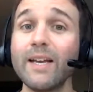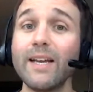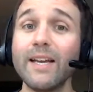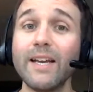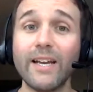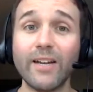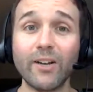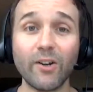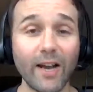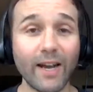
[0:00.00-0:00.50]

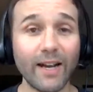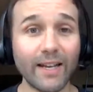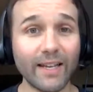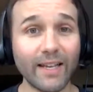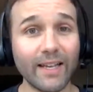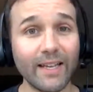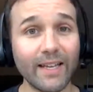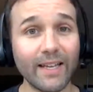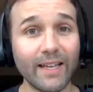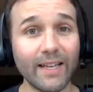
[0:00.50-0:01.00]
Here
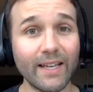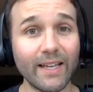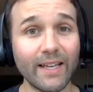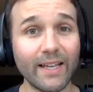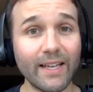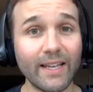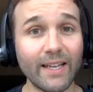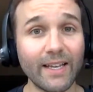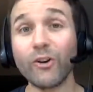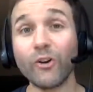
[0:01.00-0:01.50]
Heneka
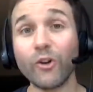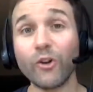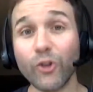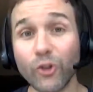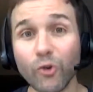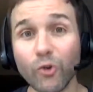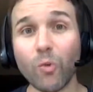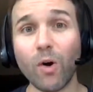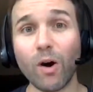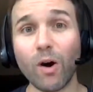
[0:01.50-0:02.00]
is. And now
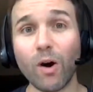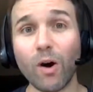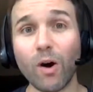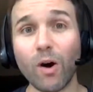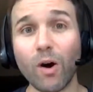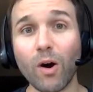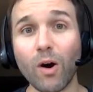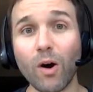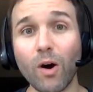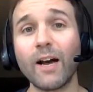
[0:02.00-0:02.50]
here you
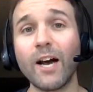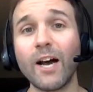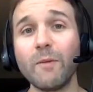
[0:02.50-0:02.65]
are.